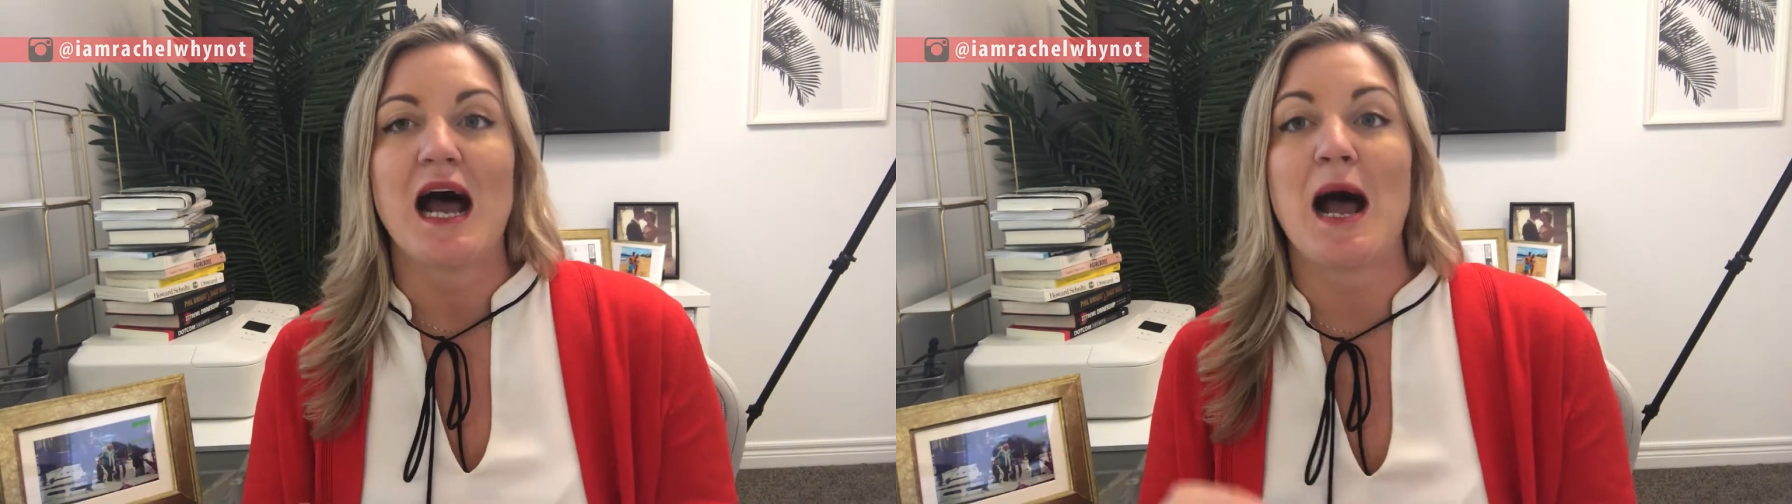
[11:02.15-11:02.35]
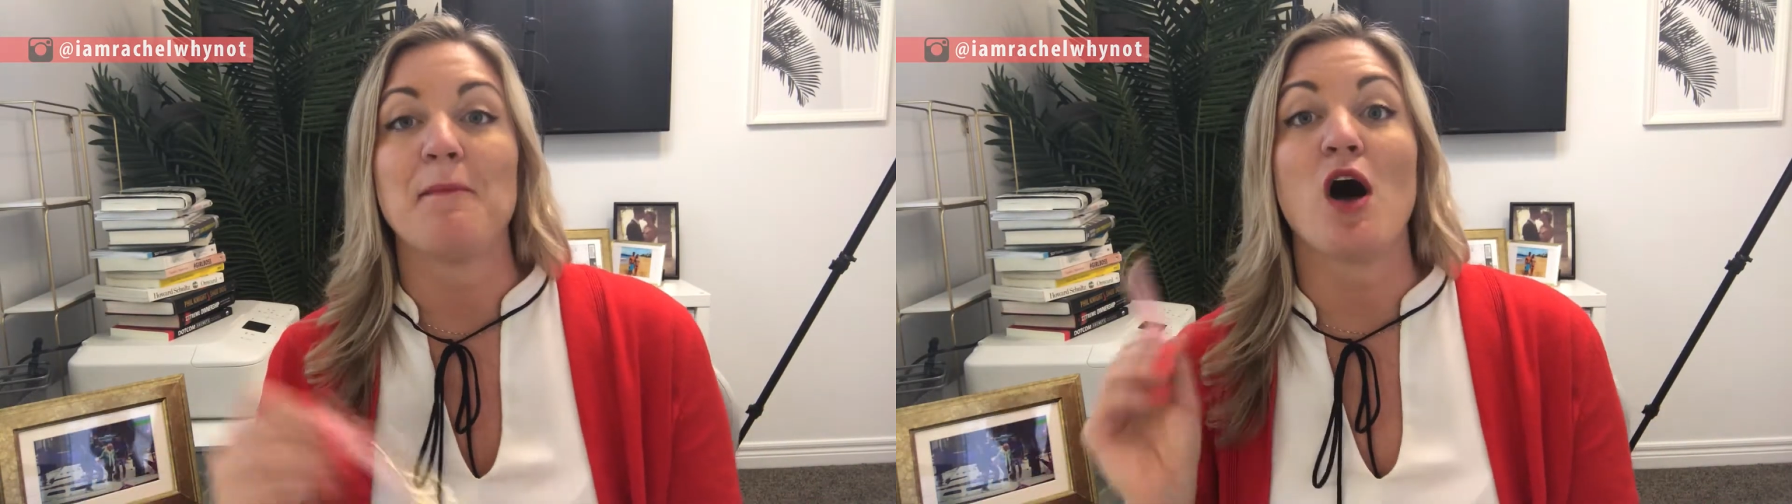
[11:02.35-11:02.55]

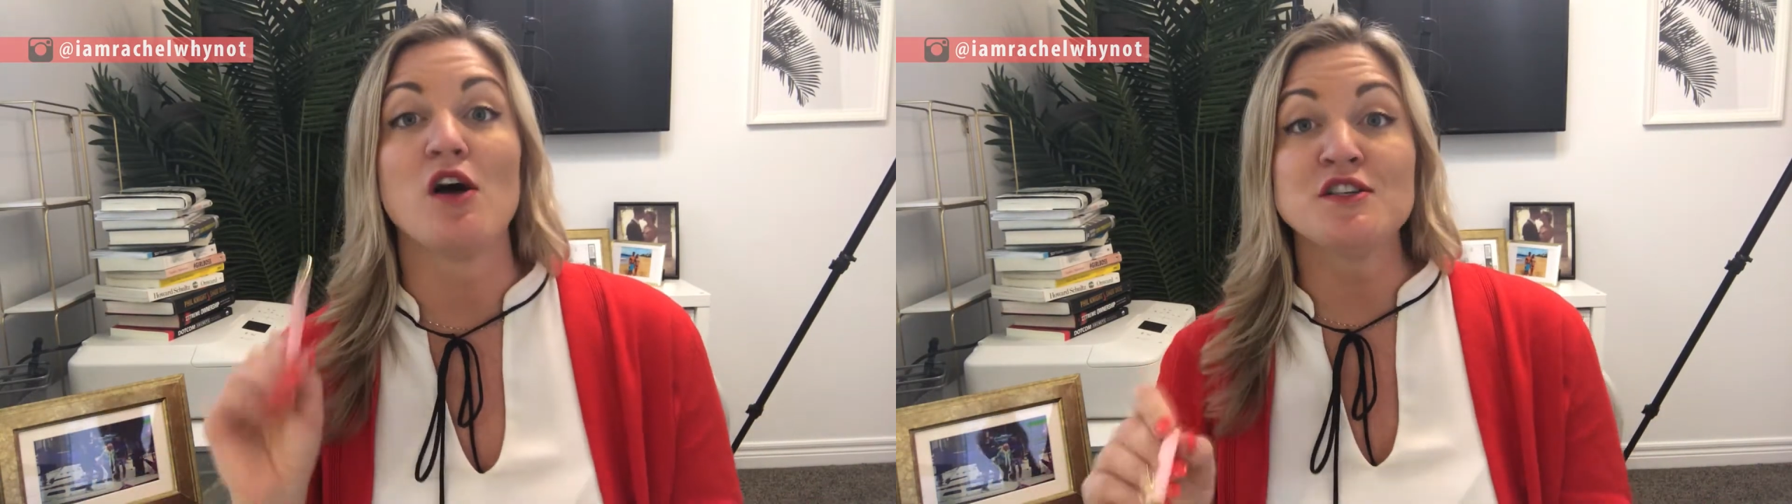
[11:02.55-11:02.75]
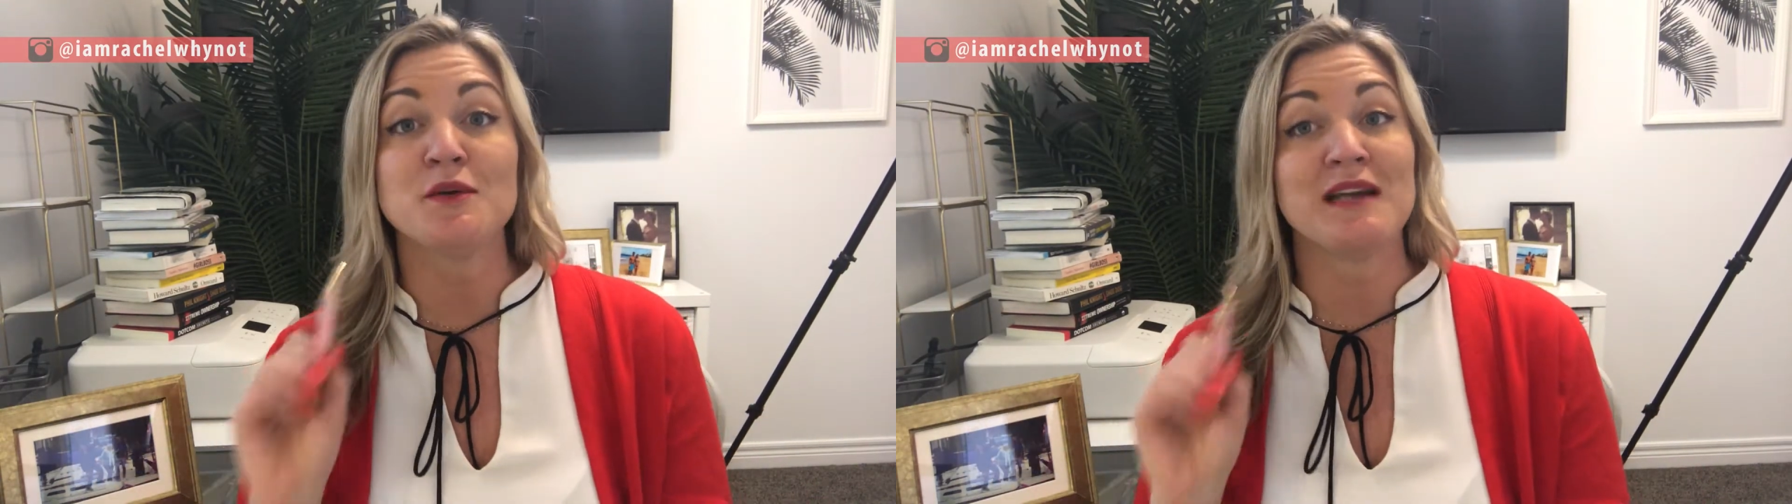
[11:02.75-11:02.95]

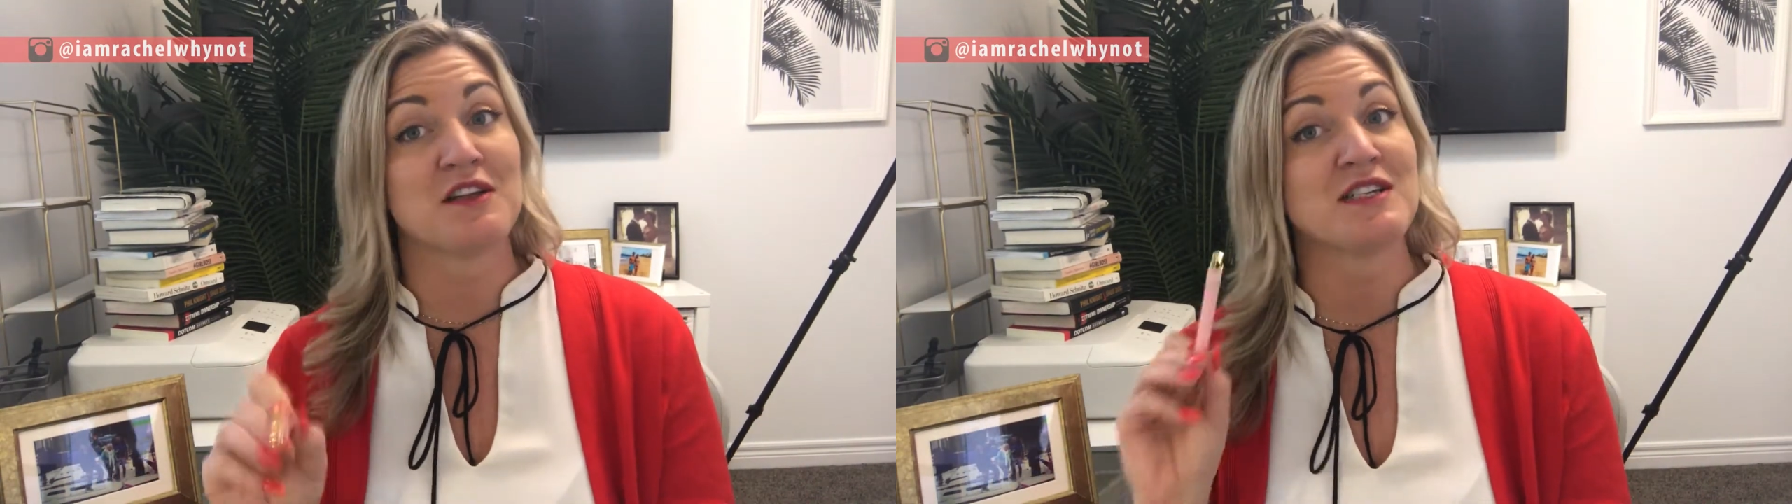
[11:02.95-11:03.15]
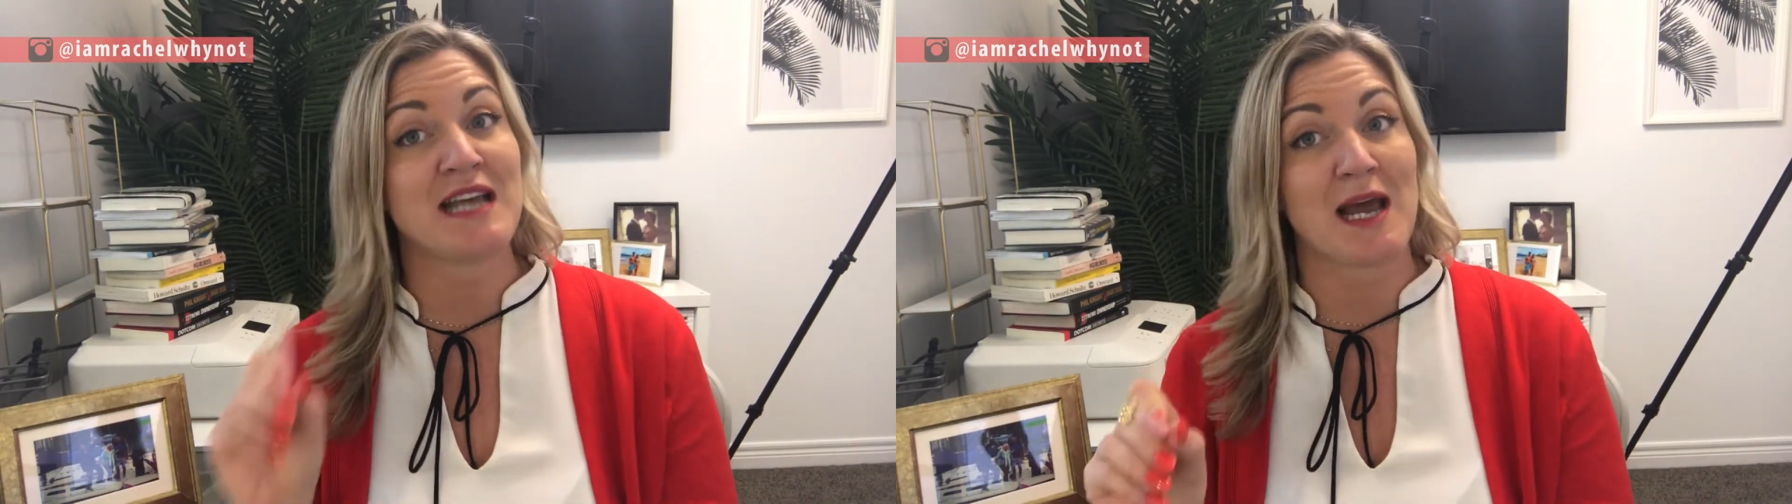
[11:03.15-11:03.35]
Also,
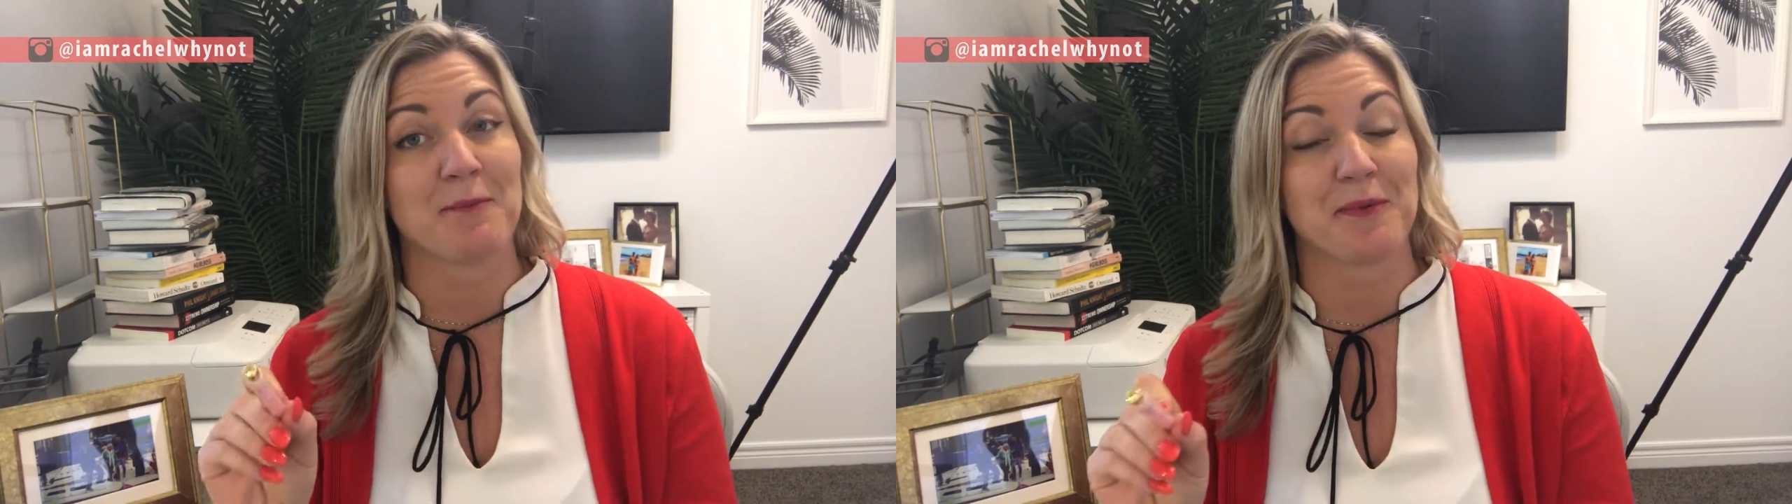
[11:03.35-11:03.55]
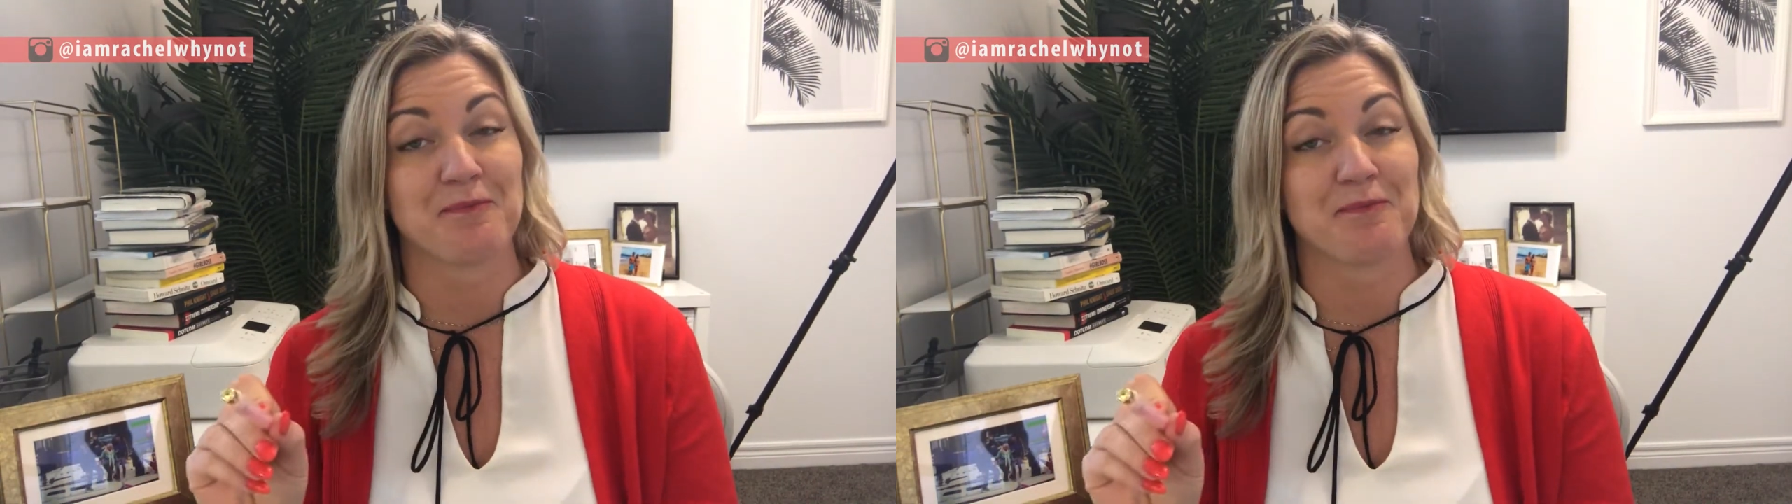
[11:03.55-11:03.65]
another tip,